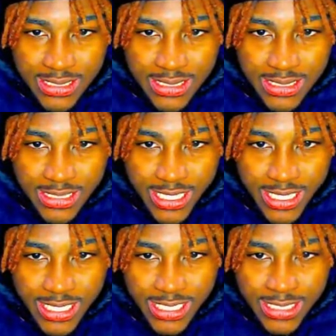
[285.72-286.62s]
Say,
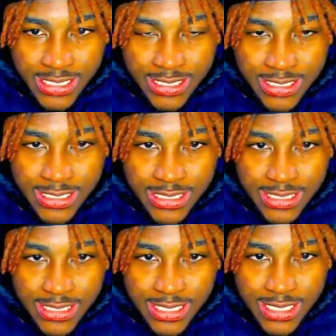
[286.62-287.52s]
get it.
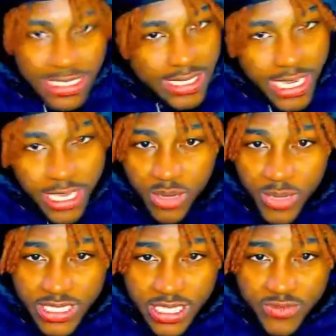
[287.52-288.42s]
Yeah, he gonna
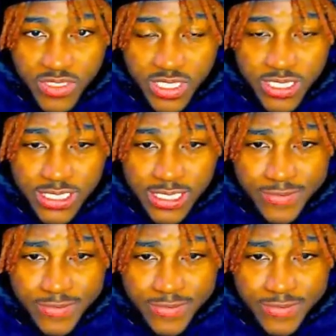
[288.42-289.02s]
make that for so he tough.